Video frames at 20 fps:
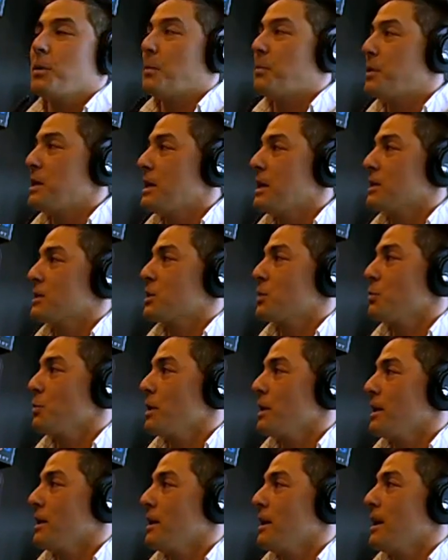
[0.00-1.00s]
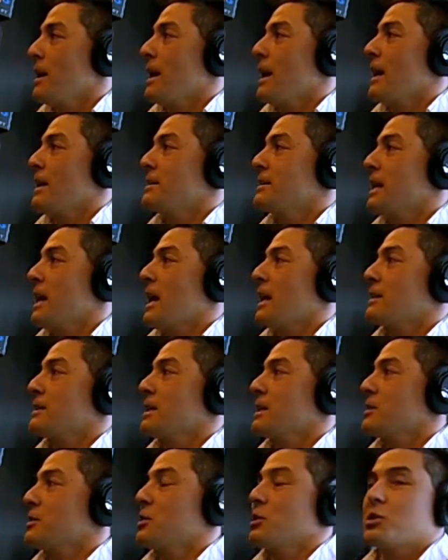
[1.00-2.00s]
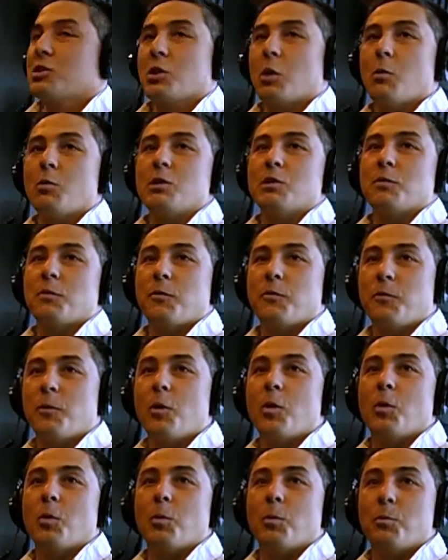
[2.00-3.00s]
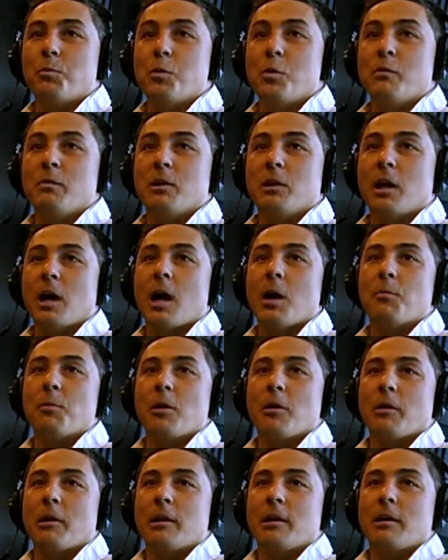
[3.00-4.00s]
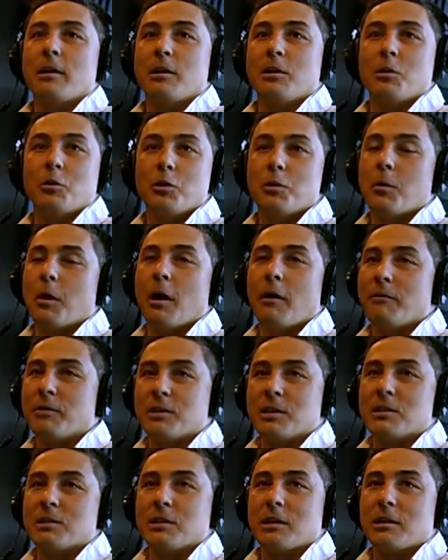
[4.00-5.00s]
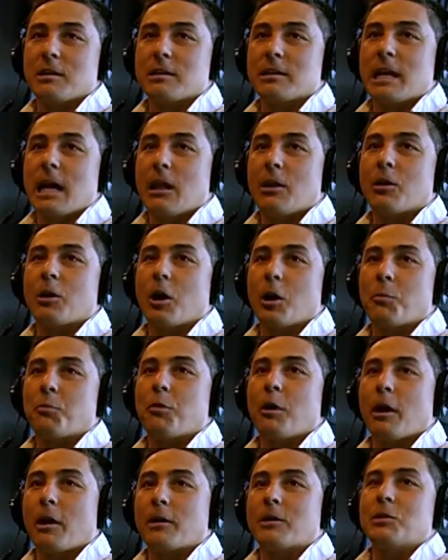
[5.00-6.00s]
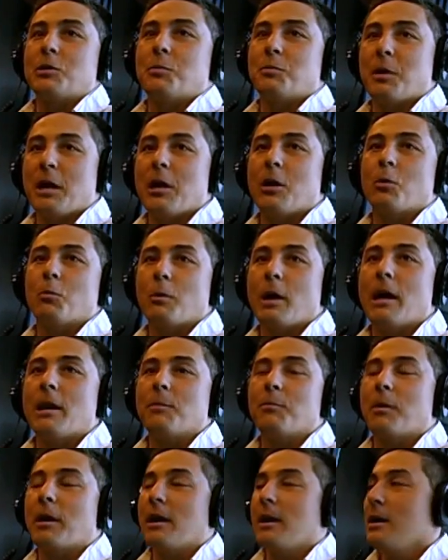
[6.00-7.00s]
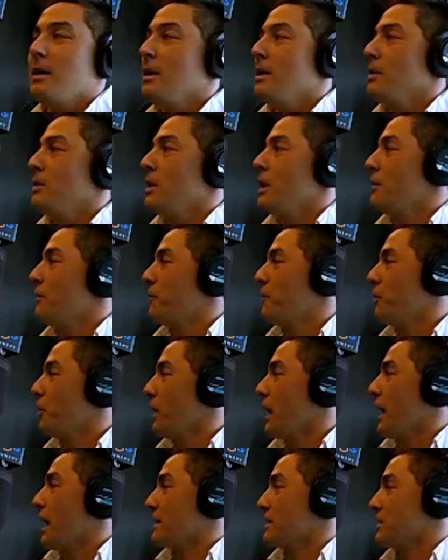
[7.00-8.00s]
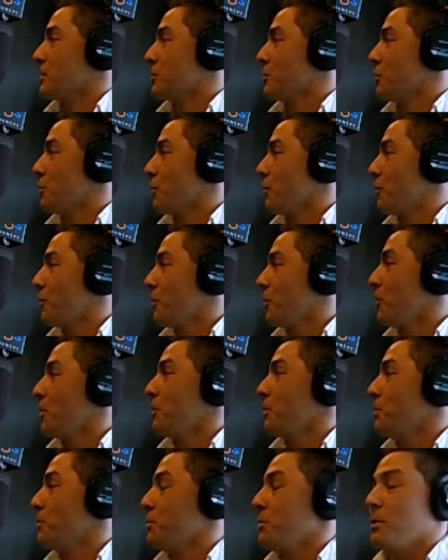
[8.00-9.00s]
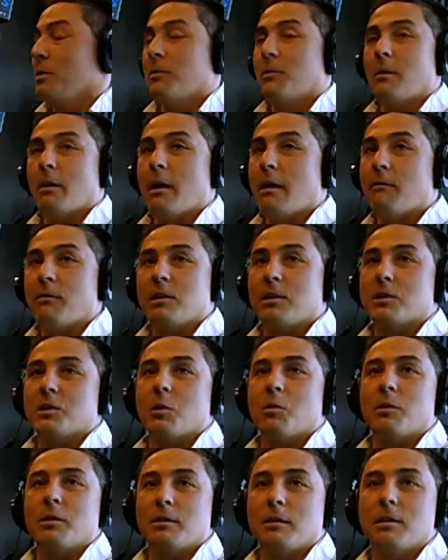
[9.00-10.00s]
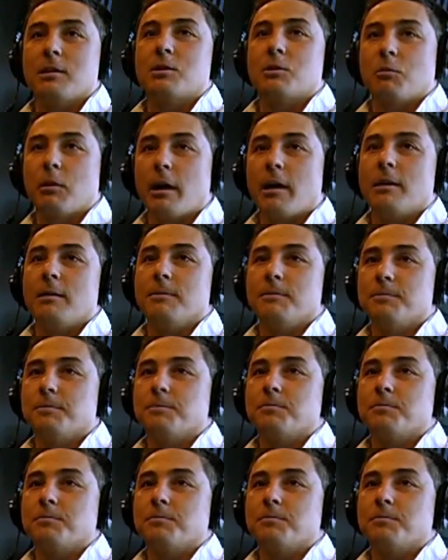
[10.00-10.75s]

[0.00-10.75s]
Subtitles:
the PS3 has access to Sony's full movie library. You know, you obviously it's an a la carte product. You pay or rent, but they have full access to their full, everything Sony. It's great.